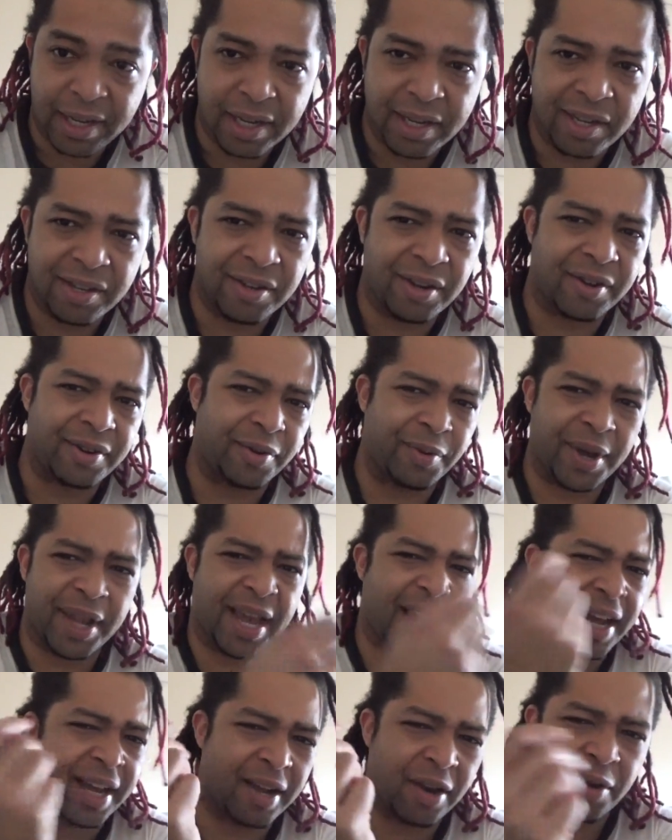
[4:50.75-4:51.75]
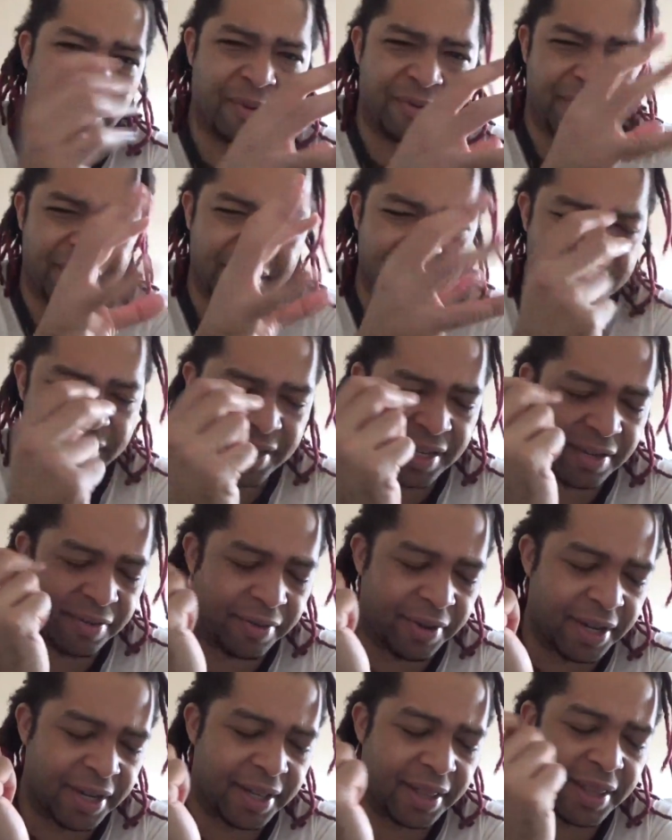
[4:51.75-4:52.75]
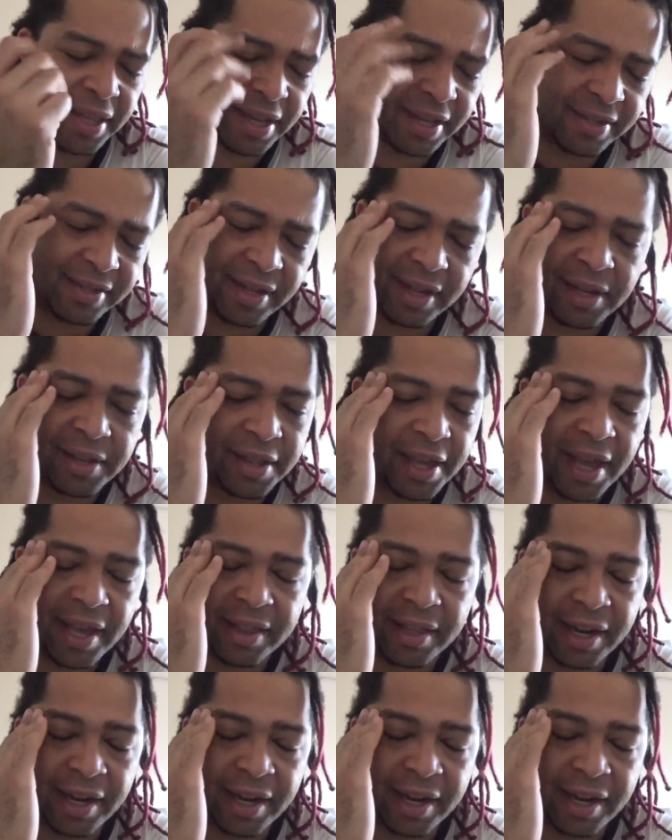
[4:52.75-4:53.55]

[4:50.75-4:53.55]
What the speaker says: You know the way I go with the scenery and things like that.